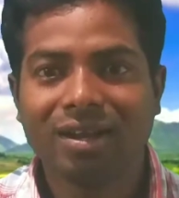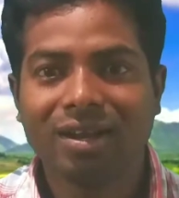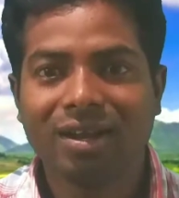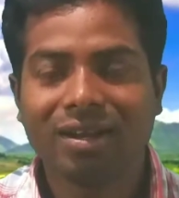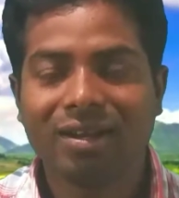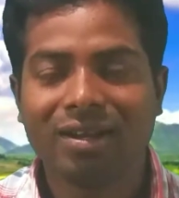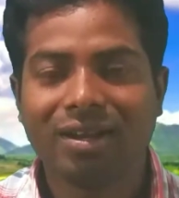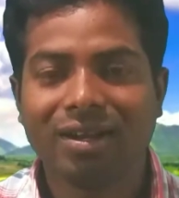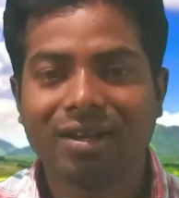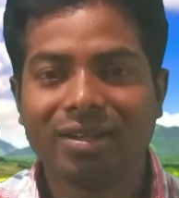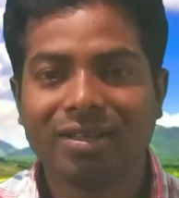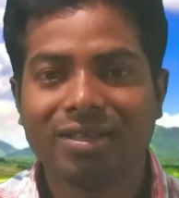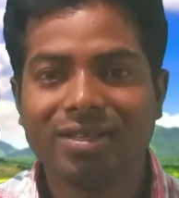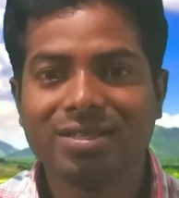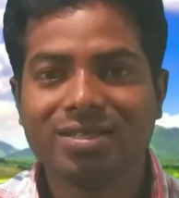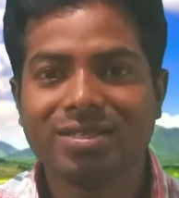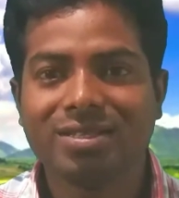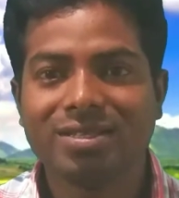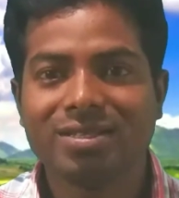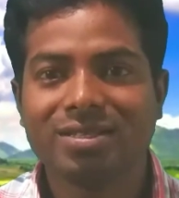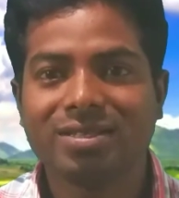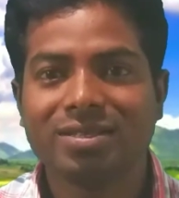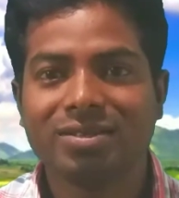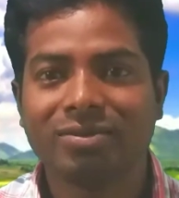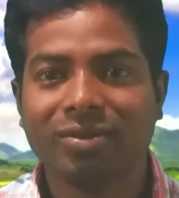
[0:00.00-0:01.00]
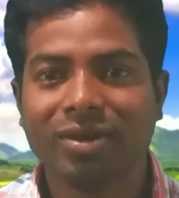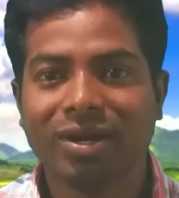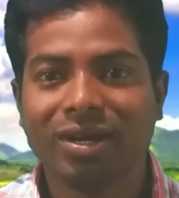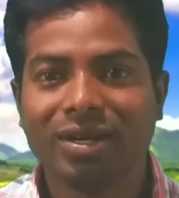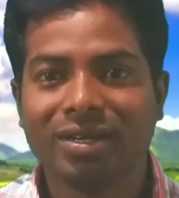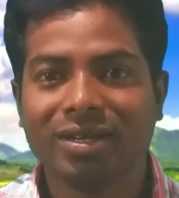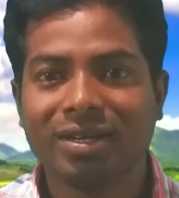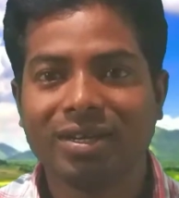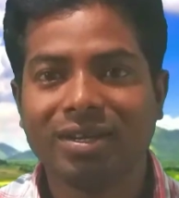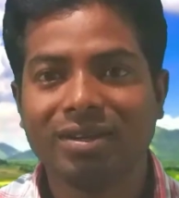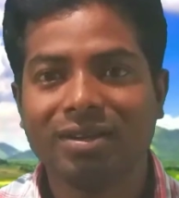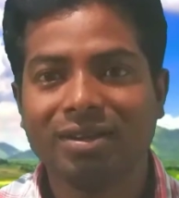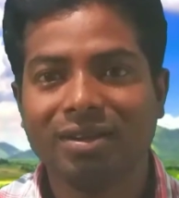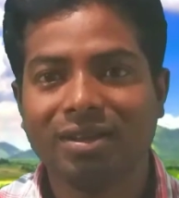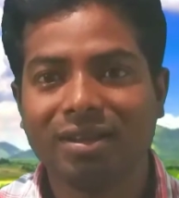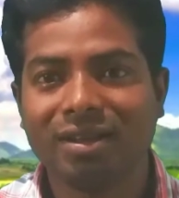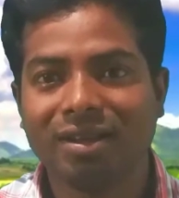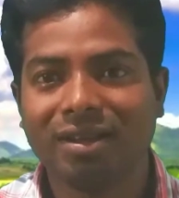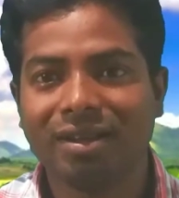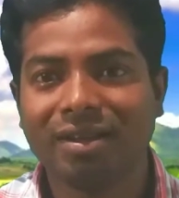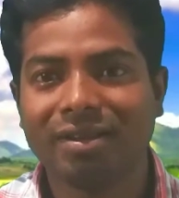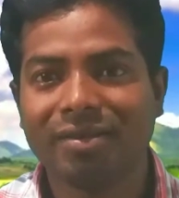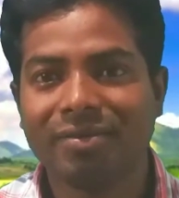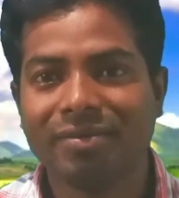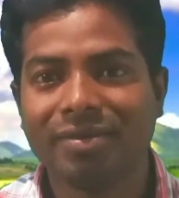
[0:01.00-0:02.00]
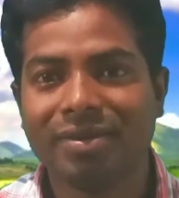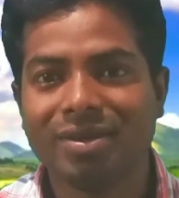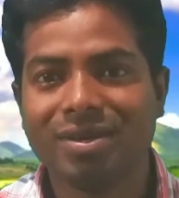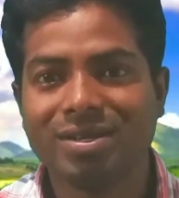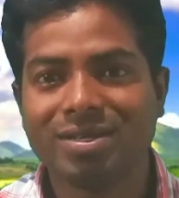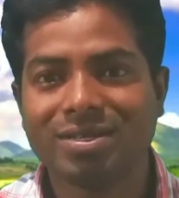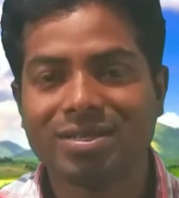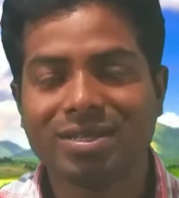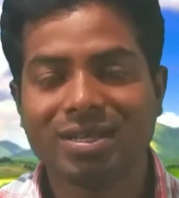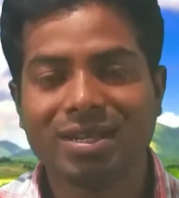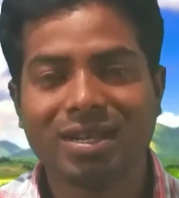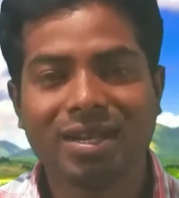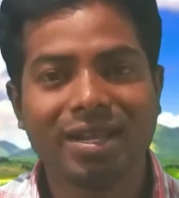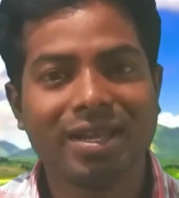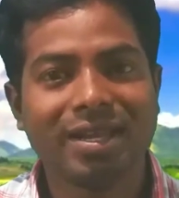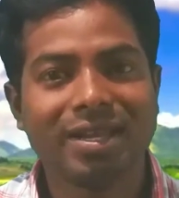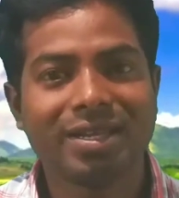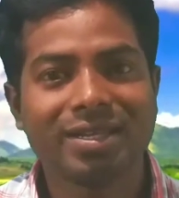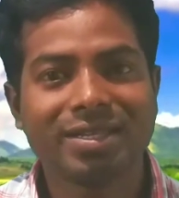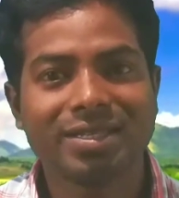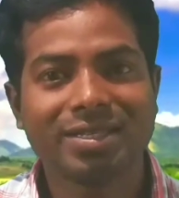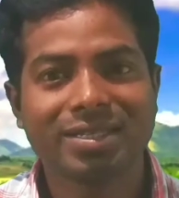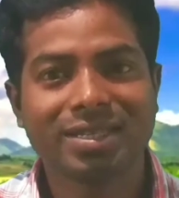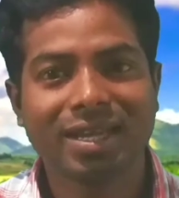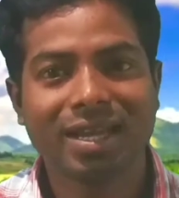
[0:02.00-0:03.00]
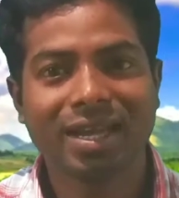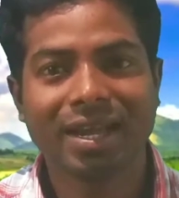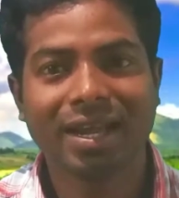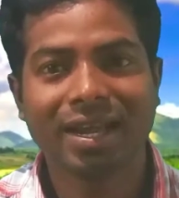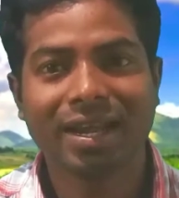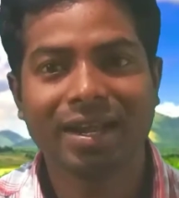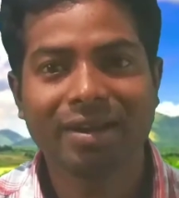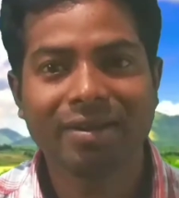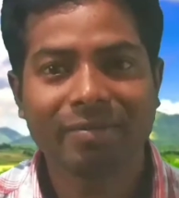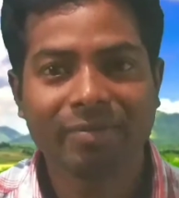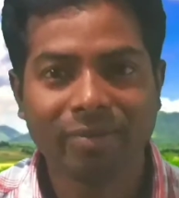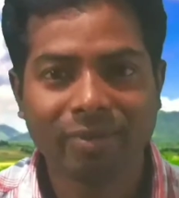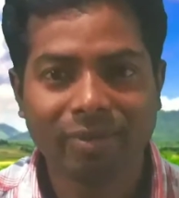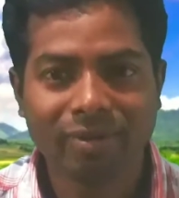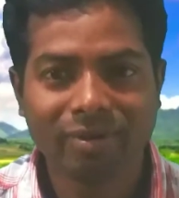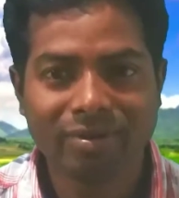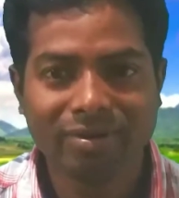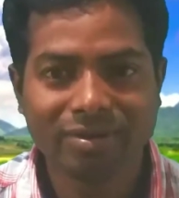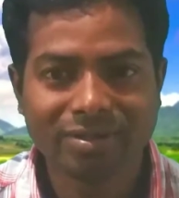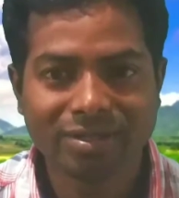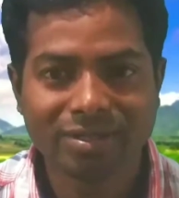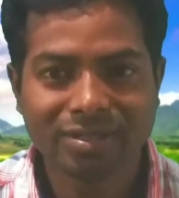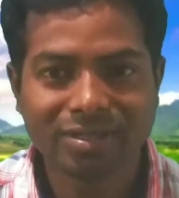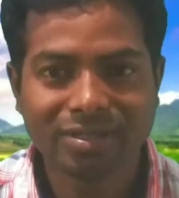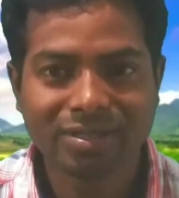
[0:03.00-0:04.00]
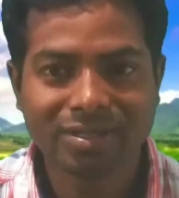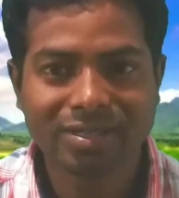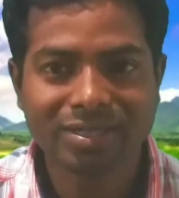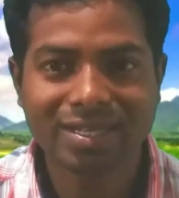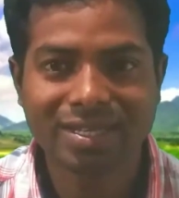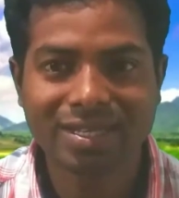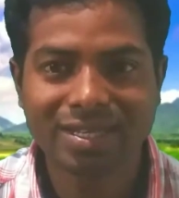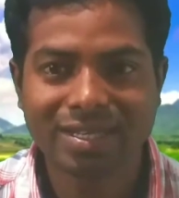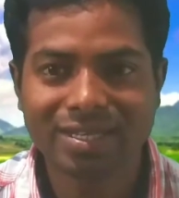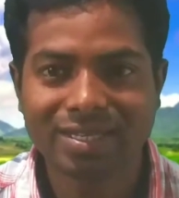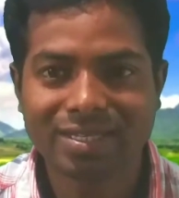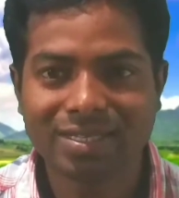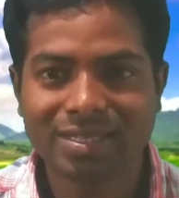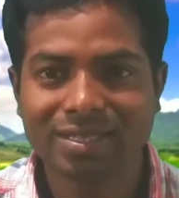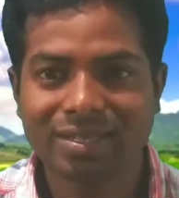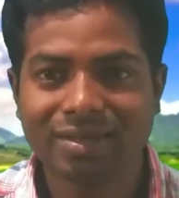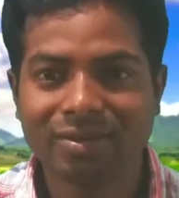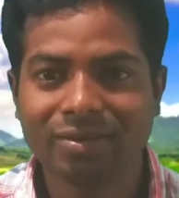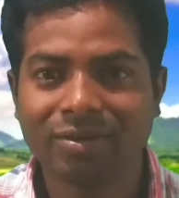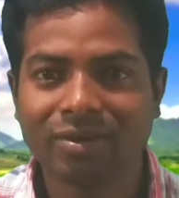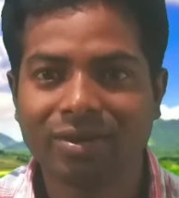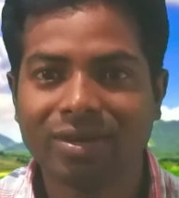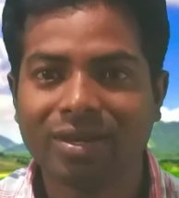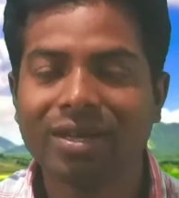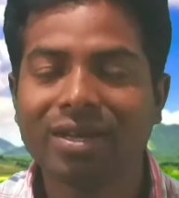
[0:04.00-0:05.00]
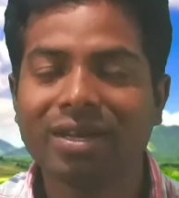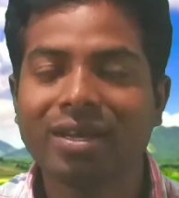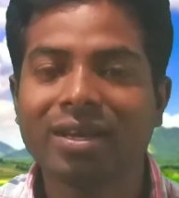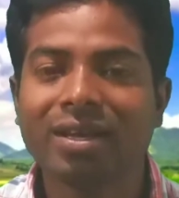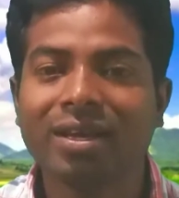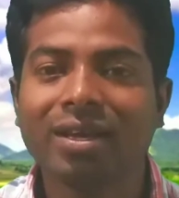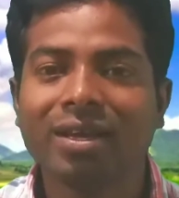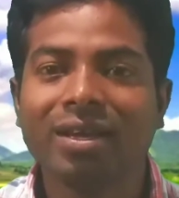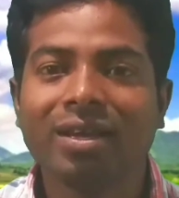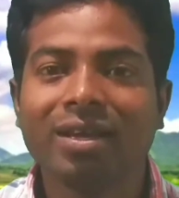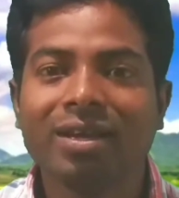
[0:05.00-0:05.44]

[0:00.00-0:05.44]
under this water: rivers, lakes and ponds, seas, okay.